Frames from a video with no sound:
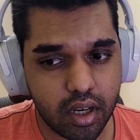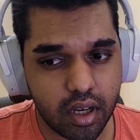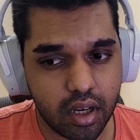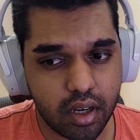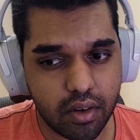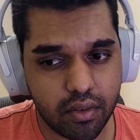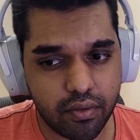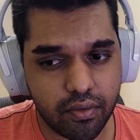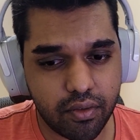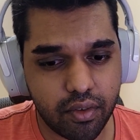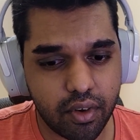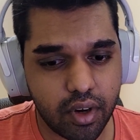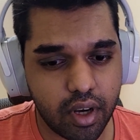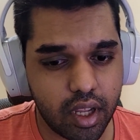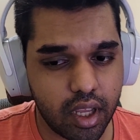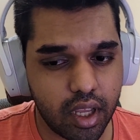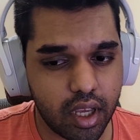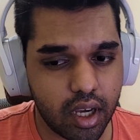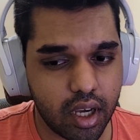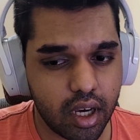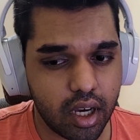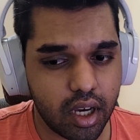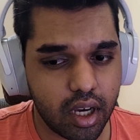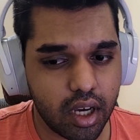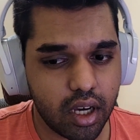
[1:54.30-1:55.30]
free,
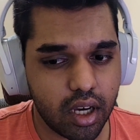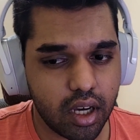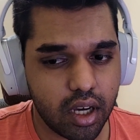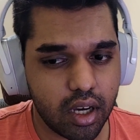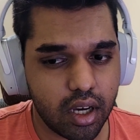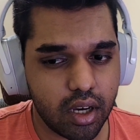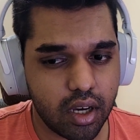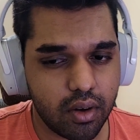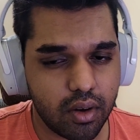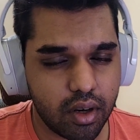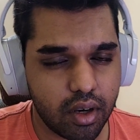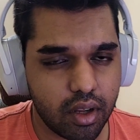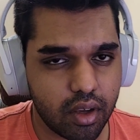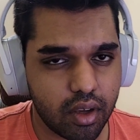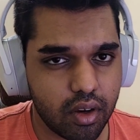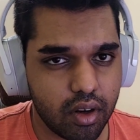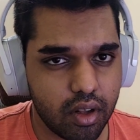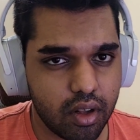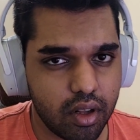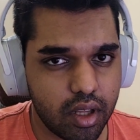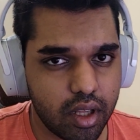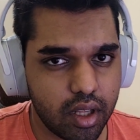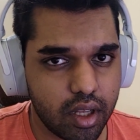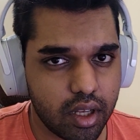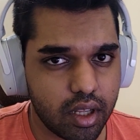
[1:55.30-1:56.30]
what do you call
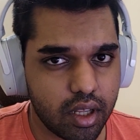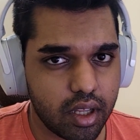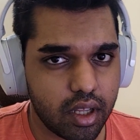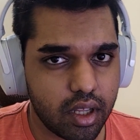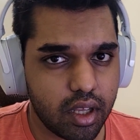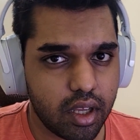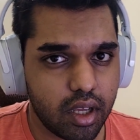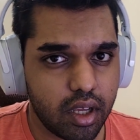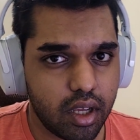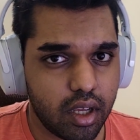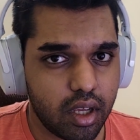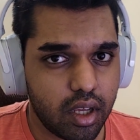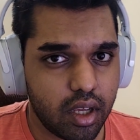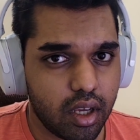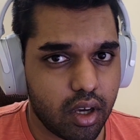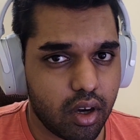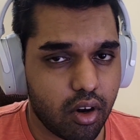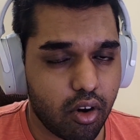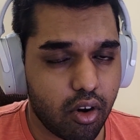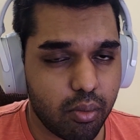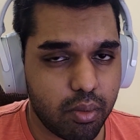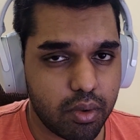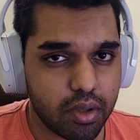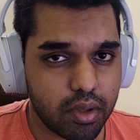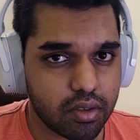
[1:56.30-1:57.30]
it,
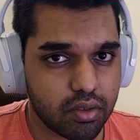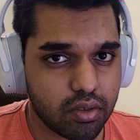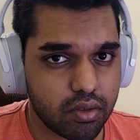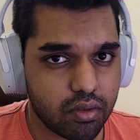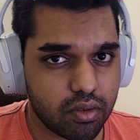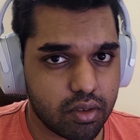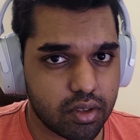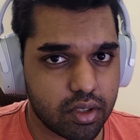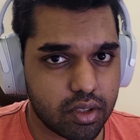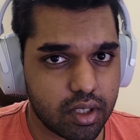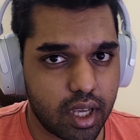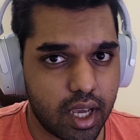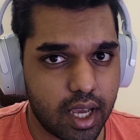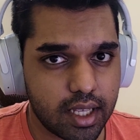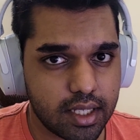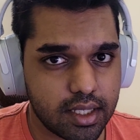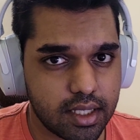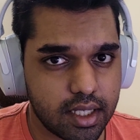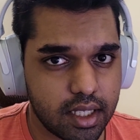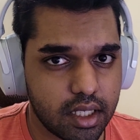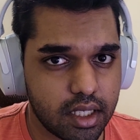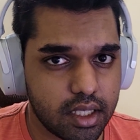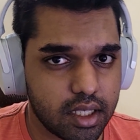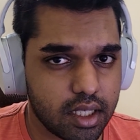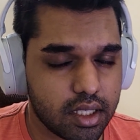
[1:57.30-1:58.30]
open source
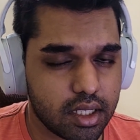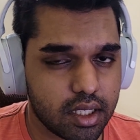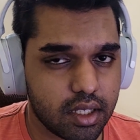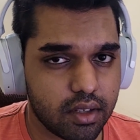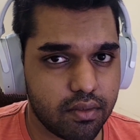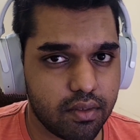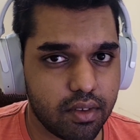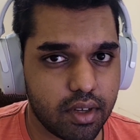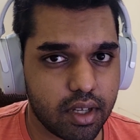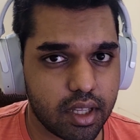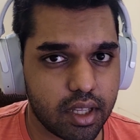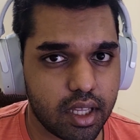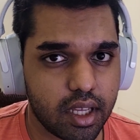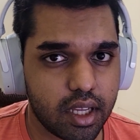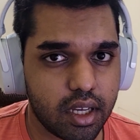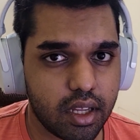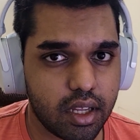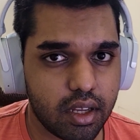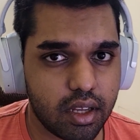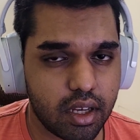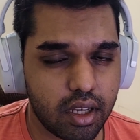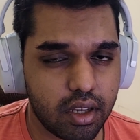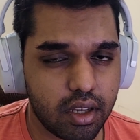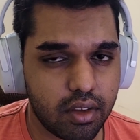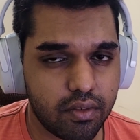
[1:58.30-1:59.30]
assets and stuff like that.
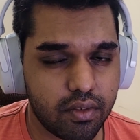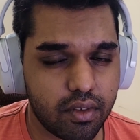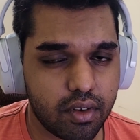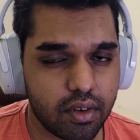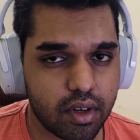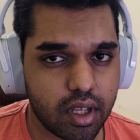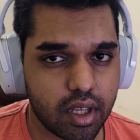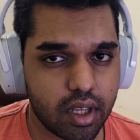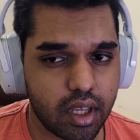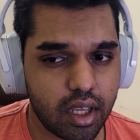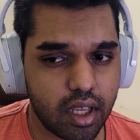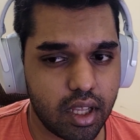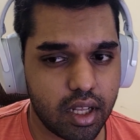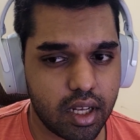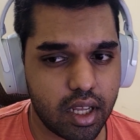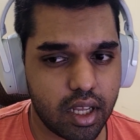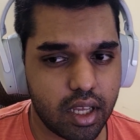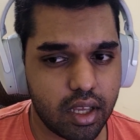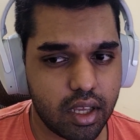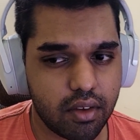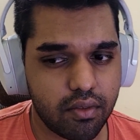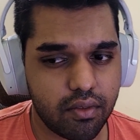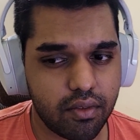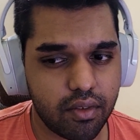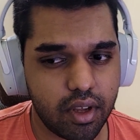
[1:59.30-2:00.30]
And if you're taking like
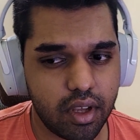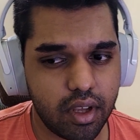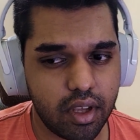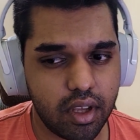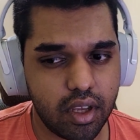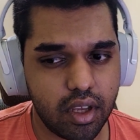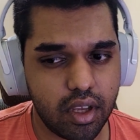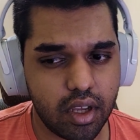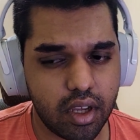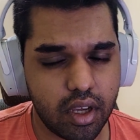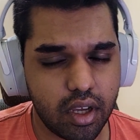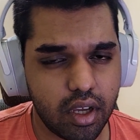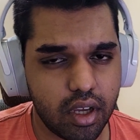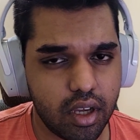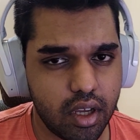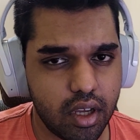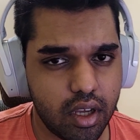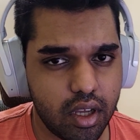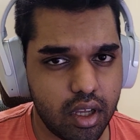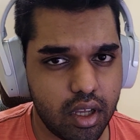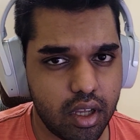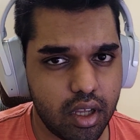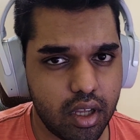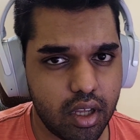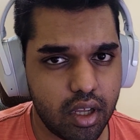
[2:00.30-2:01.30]
free
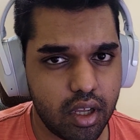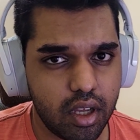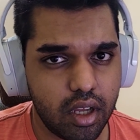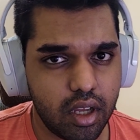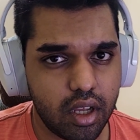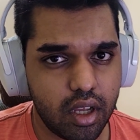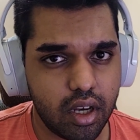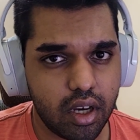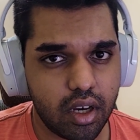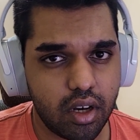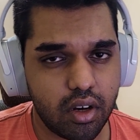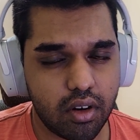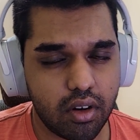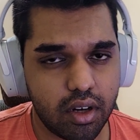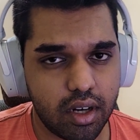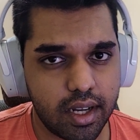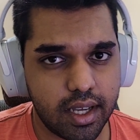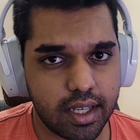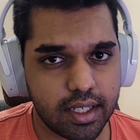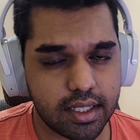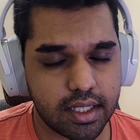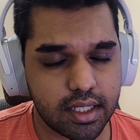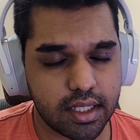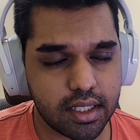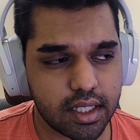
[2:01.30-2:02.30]

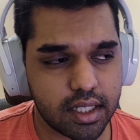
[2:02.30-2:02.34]
non-licensed